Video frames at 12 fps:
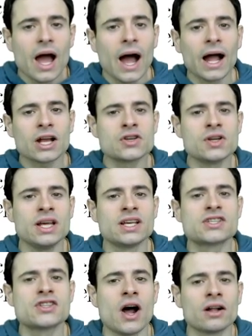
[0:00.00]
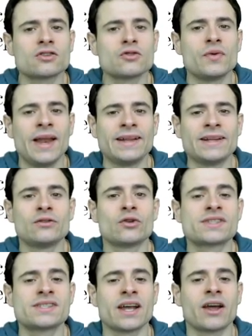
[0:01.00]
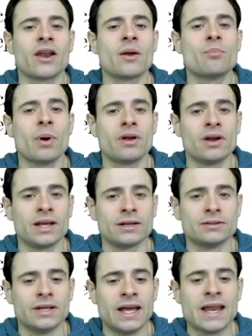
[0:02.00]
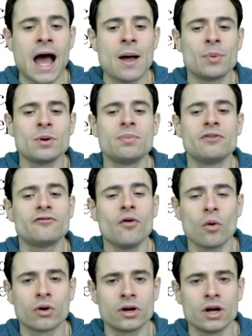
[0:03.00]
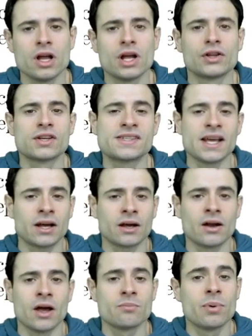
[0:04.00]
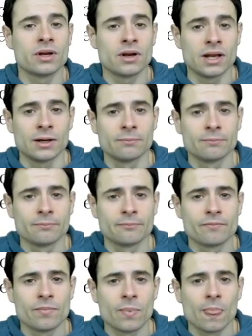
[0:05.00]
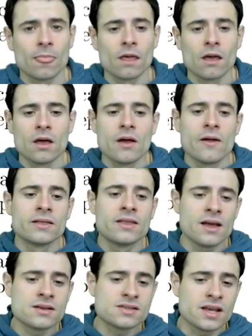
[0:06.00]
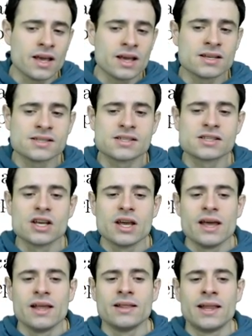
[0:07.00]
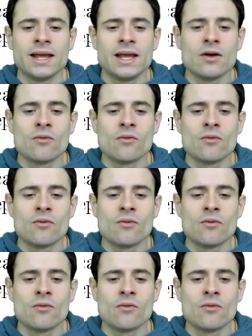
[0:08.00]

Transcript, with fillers: actually is not related to the second unbundling. It happened before the second unbundling. This is the